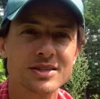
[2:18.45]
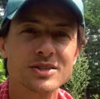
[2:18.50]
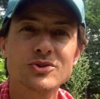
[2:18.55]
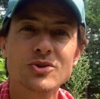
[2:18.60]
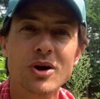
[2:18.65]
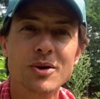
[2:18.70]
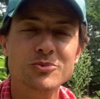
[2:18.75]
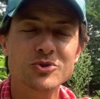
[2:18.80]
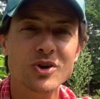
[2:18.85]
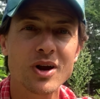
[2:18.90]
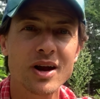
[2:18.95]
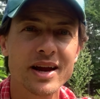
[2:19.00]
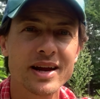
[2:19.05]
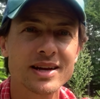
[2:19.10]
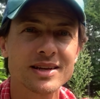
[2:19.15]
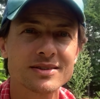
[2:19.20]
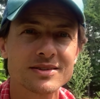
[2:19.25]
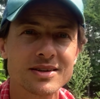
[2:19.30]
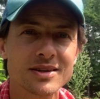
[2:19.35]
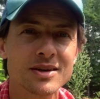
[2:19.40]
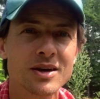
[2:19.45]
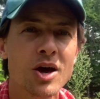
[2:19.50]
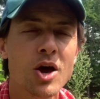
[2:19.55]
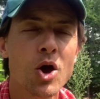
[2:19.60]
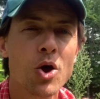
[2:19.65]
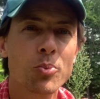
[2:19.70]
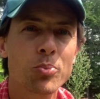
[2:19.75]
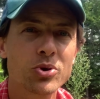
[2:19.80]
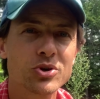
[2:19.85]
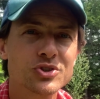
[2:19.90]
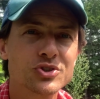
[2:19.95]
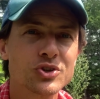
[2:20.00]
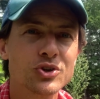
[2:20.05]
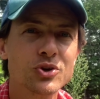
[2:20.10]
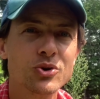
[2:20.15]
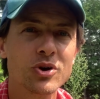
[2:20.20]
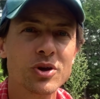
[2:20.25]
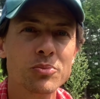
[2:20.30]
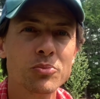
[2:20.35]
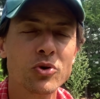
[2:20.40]
And so I'm trying to
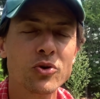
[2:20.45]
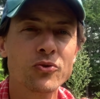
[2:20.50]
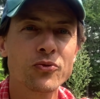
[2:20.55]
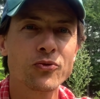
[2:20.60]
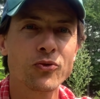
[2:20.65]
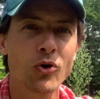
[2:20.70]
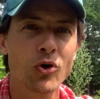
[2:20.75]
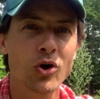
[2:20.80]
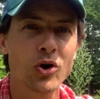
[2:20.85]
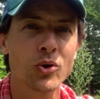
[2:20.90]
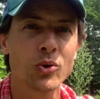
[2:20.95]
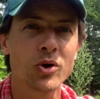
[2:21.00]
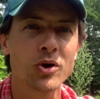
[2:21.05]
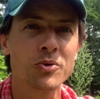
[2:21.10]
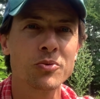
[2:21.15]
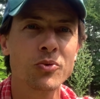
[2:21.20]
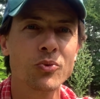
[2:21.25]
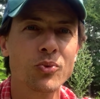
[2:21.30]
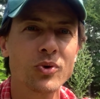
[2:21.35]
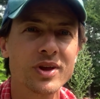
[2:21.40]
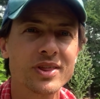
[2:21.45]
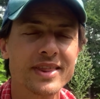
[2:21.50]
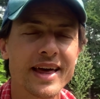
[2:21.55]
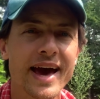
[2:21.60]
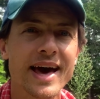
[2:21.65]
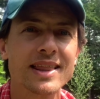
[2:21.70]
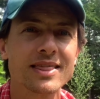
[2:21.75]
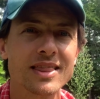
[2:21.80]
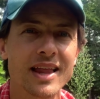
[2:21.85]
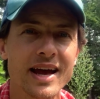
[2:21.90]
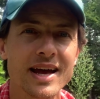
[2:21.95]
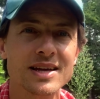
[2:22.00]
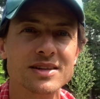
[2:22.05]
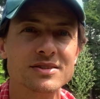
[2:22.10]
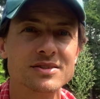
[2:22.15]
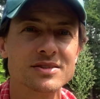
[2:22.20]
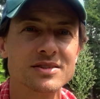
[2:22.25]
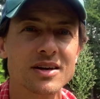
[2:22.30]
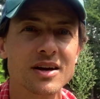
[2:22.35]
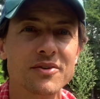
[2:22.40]
pursue and move forward with that
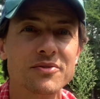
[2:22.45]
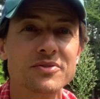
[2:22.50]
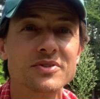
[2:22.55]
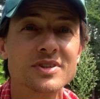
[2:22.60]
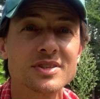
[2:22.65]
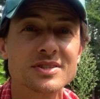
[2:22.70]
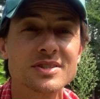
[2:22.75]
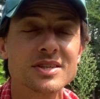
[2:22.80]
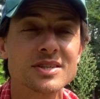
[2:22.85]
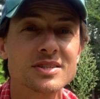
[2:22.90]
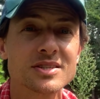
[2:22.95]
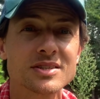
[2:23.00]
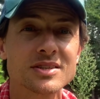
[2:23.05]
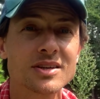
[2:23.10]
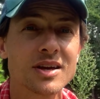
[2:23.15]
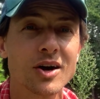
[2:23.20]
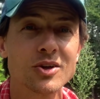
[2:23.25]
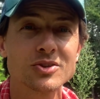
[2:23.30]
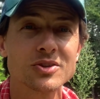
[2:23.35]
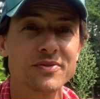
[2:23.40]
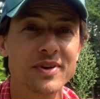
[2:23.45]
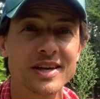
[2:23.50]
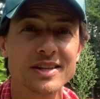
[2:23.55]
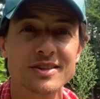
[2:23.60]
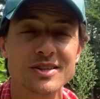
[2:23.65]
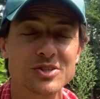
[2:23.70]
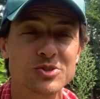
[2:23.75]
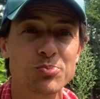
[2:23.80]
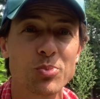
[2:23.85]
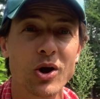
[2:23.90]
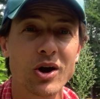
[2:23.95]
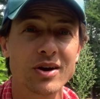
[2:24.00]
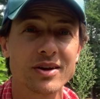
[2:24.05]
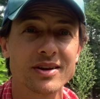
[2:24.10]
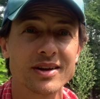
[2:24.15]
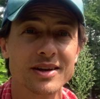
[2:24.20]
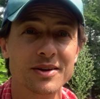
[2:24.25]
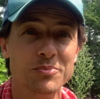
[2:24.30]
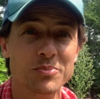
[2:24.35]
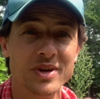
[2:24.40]
lens of, does this cultivate the spark
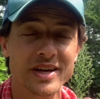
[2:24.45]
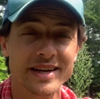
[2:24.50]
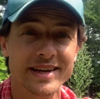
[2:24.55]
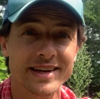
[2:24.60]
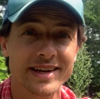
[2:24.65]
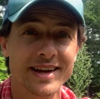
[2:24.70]
in me?